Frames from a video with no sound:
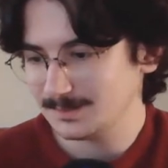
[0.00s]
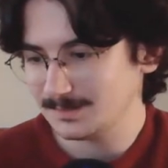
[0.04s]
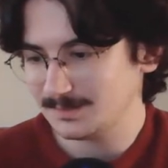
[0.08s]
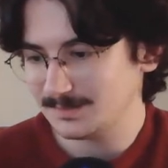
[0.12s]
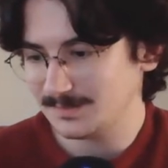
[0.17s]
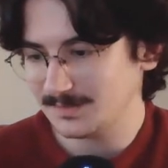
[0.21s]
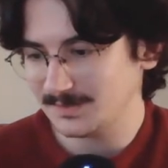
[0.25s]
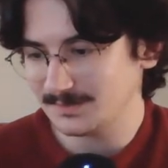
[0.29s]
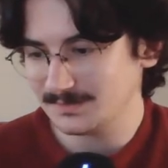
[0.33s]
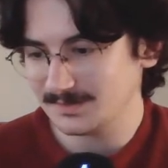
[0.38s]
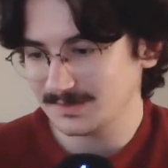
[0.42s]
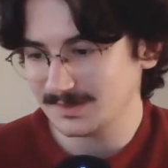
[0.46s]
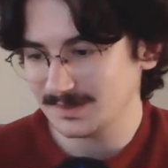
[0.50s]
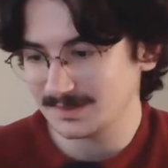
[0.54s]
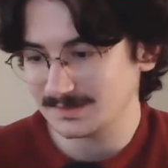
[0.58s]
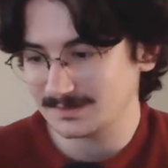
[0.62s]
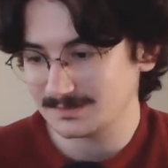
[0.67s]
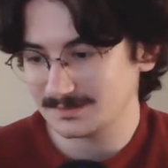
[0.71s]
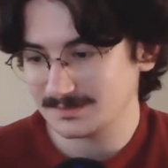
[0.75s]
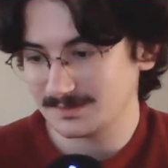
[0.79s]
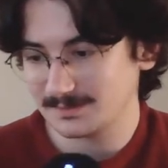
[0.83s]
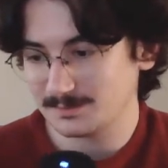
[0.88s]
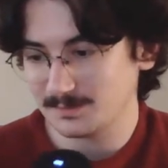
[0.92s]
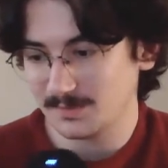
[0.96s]
But for like
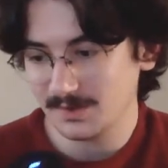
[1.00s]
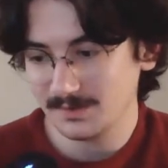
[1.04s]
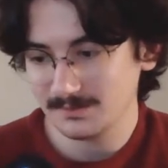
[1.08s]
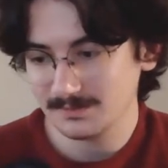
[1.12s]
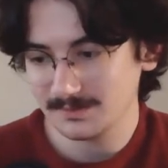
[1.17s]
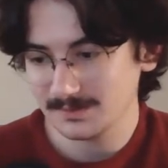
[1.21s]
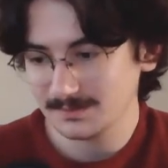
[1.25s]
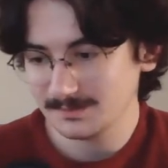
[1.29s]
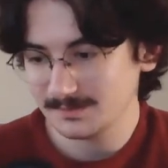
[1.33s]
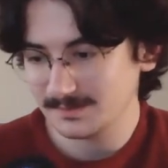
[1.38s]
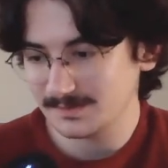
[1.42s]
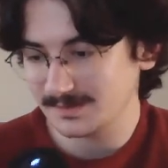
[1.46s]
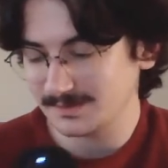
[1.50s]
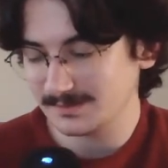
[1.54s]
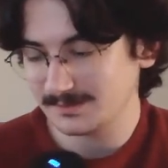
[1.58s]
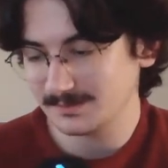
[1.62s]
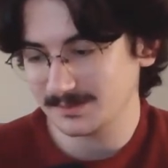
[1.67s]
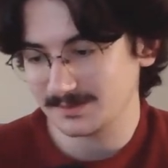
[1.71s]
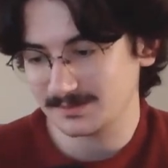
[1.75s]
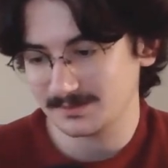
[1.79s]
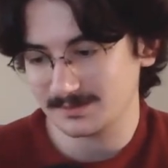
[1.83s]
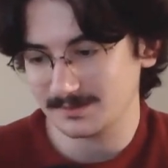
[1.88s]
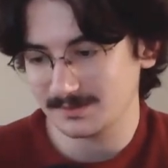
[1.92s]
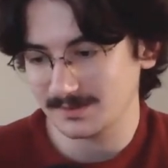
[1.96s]
small rooms, this
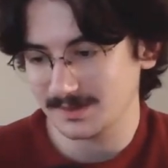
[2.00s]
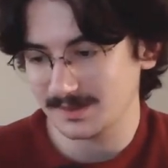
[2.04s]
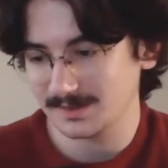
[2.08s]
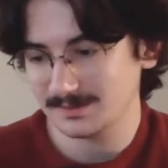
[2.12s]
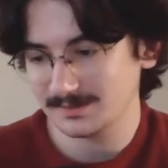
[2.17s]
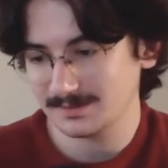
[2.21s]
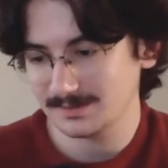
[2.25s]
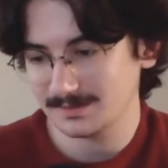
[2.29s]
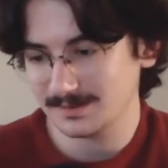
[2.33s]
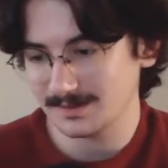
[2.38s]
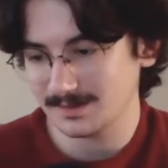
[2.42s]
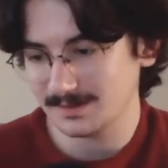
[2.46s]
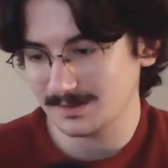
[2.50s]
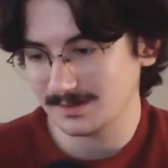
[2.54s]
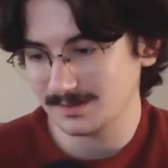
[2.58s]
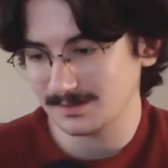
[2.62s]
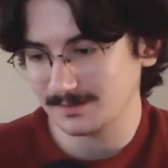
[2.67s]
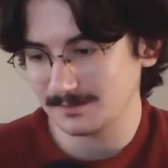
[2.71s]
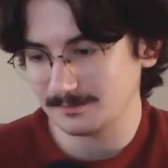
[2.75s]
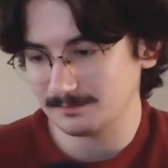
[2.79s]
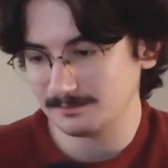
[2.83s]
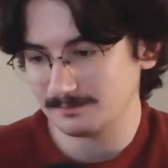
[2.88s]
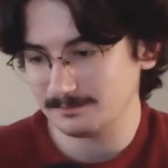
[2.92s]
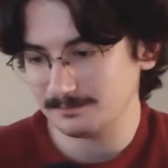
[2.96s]
works great.
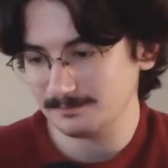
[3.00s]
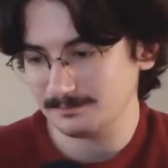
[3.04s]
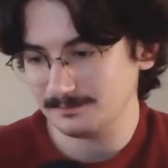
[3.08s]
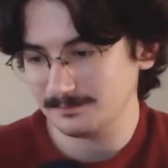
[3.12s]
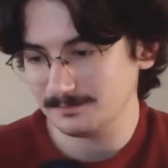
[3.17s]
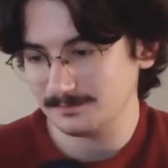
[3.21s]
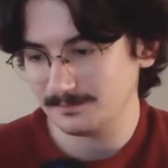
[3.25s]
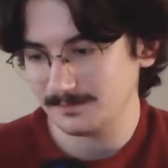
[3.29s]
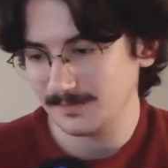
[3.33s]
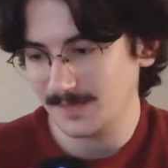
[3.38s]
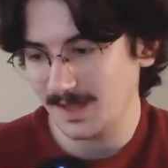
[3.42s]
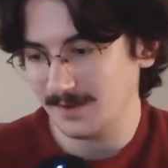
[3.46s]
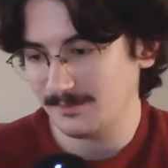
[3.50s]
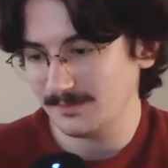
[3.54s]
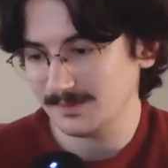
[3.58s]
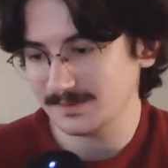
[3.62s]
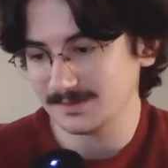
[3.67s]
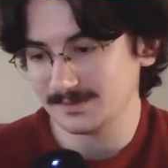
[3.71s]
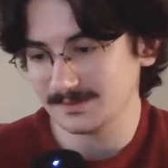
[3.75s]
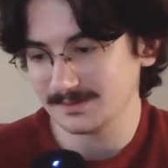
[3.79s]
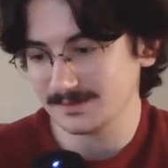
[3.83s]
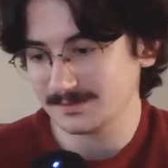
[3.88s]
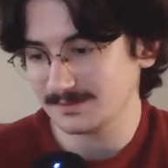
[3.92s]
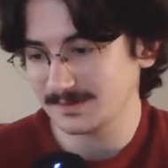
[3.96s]
I
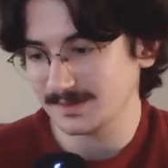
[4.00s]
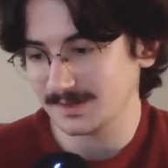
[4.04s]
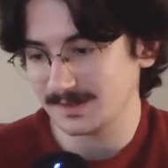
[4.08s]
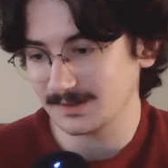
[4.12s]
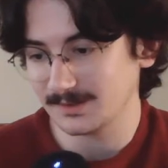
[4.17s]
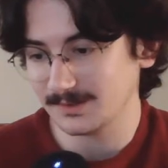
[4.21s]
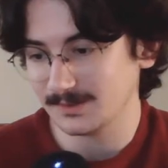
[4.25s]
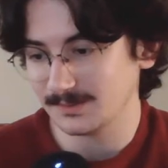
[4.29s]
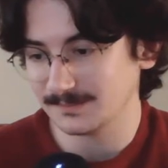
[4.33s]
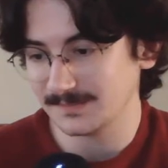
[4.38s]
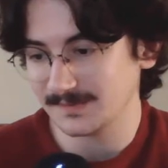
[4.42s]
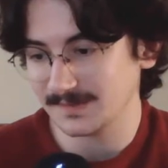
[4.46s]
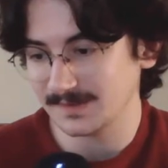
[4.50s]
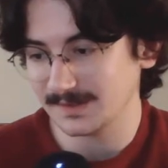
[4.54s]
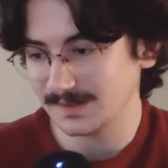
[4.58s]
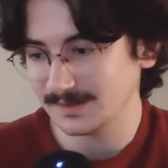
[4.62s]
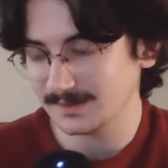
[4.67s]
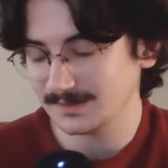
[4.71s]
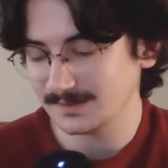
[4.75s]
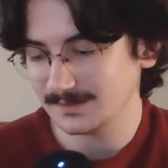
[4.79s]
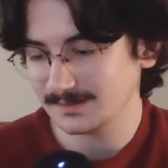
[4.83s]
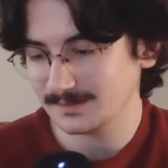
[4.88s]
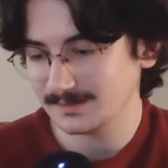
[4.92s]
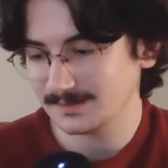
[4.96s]
wouldn't use it for like a home
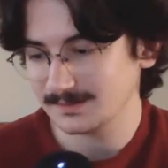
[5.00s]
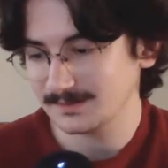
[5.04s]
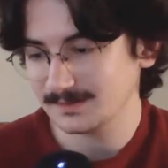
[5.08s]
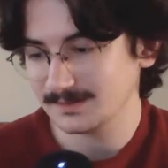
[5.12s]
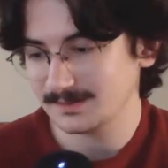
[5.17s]
theater.